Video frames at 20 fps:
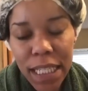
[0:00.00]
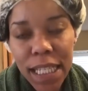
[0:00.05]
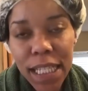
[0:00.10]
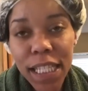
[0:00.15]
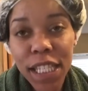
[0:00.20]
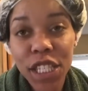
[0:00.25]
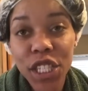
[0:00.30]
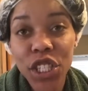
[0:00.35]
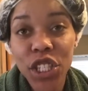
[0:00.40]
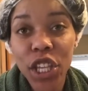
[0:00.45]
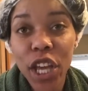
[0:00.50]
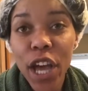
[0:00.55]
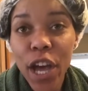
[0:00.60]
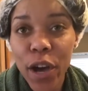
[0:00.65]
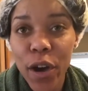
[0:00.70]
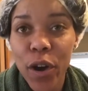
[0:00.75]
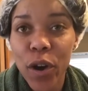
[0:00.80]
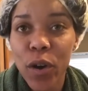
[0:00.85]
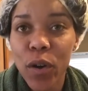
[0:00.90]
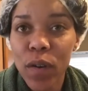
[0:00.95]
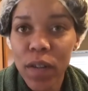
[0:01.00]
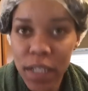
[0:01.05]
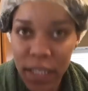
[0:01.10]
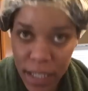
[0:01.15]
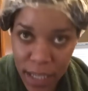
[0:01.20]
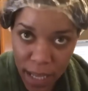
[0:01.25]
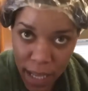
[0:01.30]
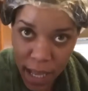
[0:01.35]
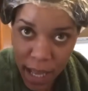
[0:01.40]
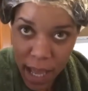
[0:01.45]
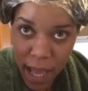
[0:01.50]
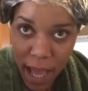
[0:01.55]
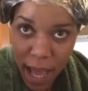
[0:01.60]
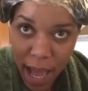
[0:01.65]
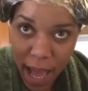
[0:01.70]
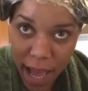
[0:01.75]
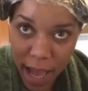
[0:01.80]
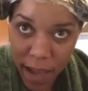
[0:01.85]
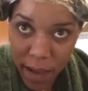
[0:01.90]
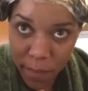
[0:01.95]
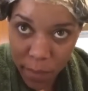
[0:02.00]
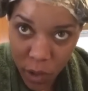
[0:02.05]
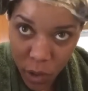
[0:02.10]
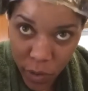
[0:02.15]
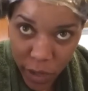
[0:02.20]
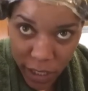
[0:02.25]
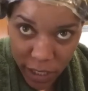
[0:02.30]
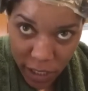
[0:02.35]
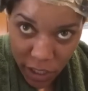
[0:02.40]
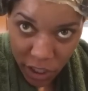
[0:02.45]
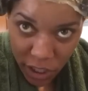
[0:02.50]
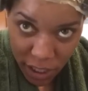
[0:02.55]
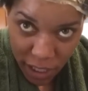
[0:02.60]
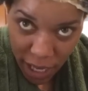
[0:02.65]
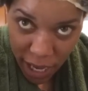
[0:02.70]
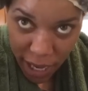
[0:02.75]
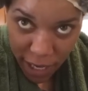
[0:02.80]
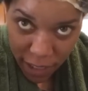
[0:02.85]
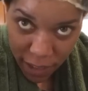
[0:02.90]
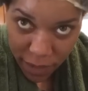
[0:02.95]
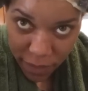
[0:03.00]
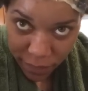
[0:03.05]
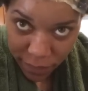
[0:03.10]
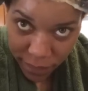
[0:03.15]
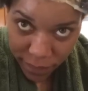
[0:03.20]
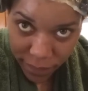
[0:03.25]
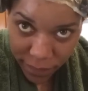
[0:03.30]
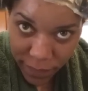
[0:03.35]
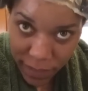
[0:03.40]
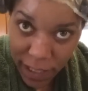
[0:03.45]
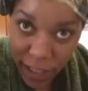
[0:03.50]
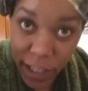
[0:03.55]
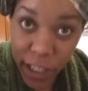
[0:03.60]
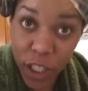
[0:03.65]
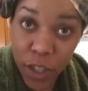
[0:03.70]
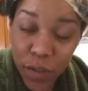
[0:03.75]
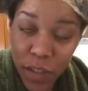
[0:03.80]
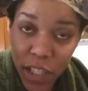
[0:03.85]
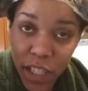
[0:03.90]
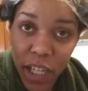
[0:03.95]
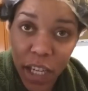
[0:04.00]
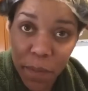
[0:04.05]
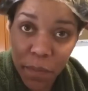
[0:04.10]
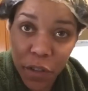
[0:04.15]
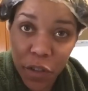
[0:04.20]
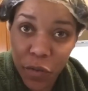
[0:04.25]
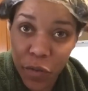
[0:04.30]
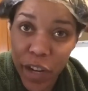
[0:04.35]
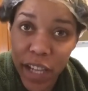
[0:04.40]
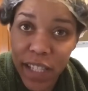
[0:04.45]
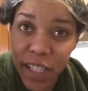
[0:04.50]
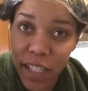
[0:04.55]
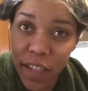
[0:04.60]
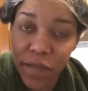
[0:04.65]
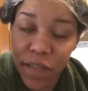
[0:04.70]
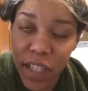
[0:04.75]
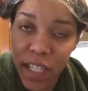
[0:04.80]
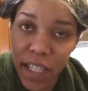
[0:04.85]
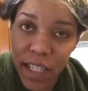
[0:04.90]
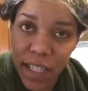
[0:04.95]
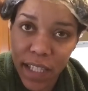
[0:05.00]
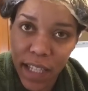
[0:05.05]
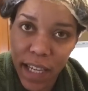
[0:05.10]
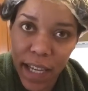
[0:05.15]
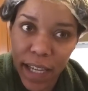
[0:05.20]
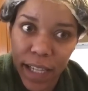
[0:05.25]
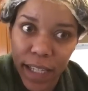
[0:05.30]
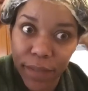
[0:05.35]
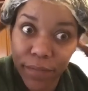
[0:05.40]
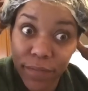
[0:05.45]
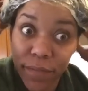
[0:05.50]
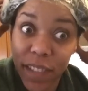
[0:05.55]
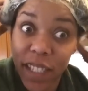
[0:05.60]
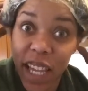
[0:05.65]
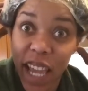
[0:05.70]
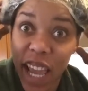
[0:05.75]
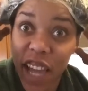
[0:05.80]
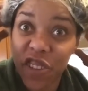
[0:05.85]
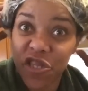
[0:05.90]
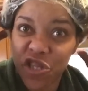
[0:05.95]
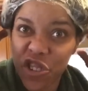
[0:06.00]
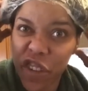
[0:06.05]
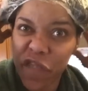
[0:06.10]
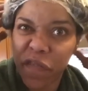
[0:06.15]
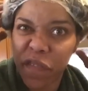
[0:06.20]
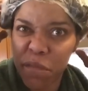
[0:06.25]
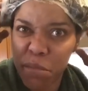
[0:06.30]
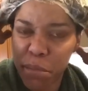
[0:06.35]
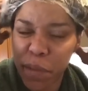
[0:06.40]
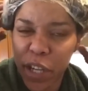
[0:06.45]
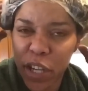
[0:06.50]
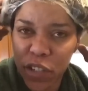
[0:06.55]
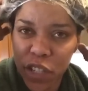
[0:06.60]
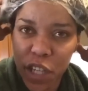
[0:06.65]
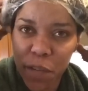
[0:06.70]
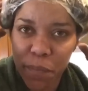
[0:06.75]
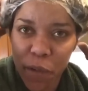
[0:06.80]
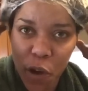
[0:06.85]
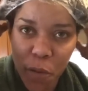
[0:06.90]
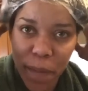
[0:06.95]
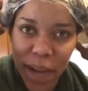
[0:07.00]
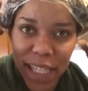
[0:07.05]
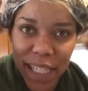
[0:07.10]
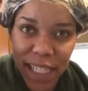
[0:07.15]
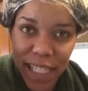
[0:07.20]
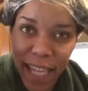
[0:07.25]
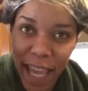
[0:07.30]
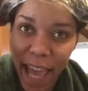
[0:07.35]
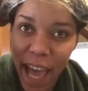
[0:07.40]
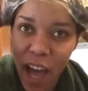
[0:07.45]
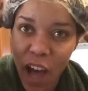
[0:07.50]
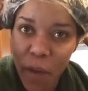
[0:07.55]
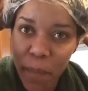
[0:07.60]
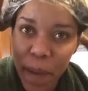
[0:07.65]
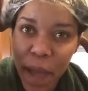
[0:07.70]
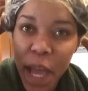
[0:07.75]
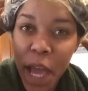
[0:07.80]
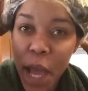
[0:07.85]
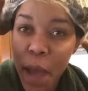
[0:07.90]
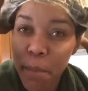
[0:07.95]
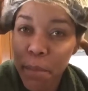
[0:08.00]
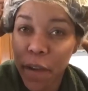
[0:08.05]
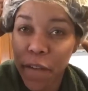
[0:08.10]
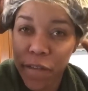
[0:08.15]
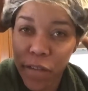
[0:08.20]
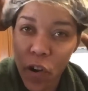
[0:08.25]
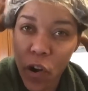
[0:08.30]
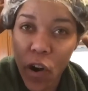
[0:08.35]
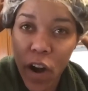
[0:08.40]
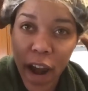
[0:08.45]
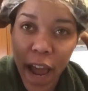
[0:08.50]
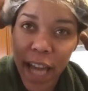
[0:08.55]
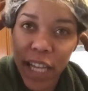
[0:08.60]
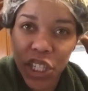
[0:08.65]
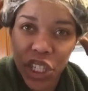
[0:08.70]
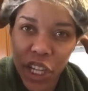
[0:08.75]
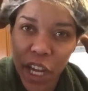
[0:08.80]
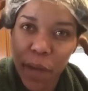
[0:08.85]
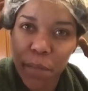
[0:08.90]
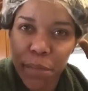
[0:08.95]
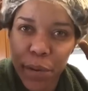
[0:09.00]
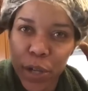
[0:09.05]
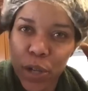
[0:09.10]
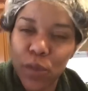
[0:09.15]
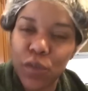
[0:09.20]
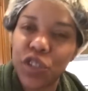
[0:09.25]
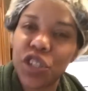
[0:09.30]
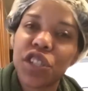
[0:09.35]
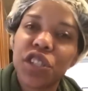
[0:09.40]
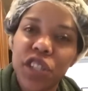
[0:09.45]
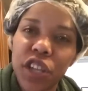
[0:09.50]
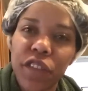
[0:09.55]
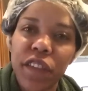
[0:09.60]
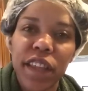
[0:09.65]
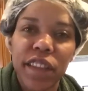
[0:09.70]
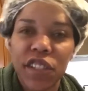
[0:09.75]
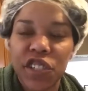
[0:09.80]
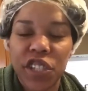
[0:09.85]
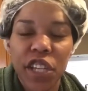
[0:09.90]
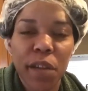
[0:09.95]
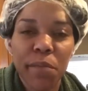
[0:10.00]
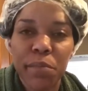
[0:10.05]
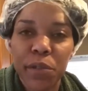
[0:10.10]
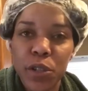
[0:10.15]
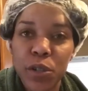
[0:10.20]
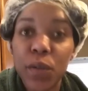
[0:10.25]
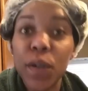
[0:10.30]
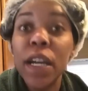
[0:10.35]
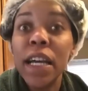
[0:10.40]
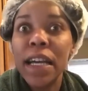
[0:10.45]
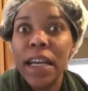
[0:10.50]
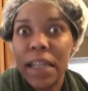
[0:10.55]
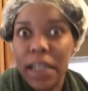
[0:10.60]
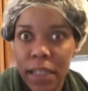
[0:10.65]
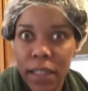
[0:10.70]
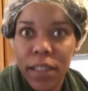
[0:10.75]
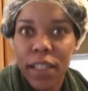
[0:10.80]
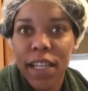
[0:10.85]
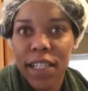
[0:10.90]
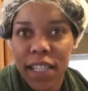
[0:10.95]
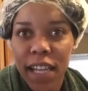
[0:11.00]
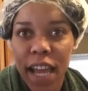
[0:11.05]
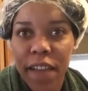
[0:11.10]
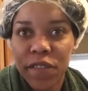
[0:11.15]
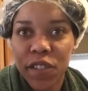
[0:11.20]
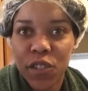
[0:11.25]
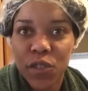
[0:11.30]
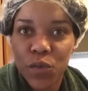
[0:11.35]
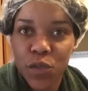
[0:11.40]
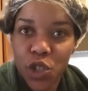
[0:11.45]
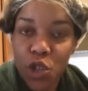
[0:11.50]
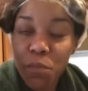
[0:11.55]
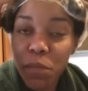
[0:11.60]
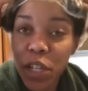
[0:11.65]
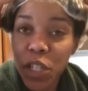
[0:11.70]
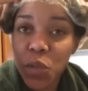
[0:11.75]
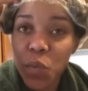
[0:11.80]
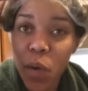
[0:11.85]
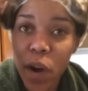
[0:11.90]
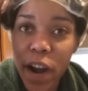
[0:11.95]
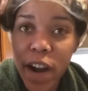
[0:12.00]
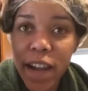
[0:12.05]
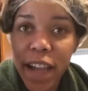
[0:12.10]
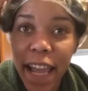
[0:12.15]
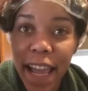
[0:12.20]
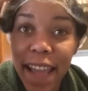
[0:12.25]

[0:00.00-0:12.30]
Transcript: So I am going to just kind of loosen up the rest of this dandruff and buildup on my scalp before I shampoo, just so that the shampoo doesn't have to do too much work.